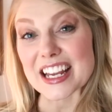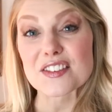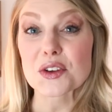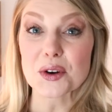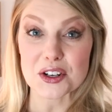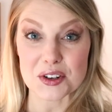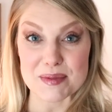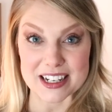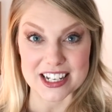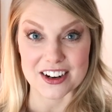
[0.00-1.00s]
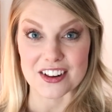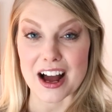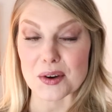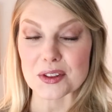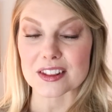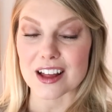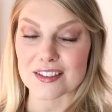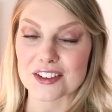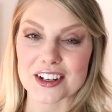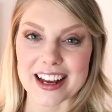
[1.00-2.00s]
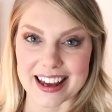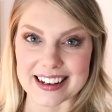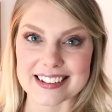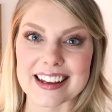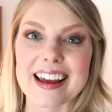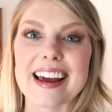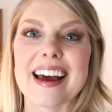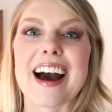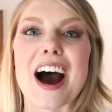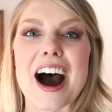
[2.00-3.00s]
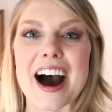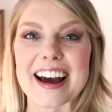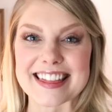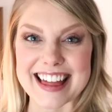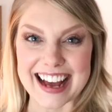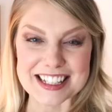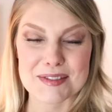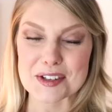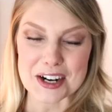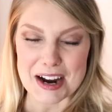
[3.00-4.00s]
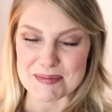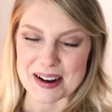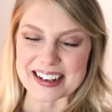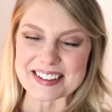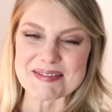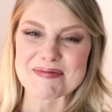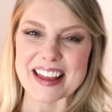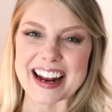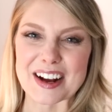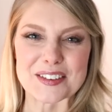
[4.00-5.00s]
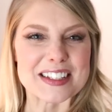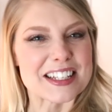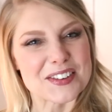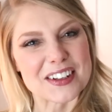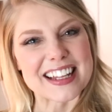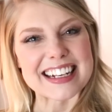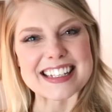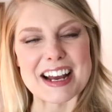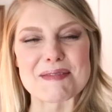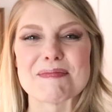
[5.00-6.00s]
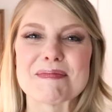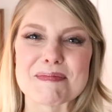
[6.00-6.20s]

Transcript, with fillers: If you are new to my channel, I would love for you to hit uh, that subscribe button and I will see you all next time.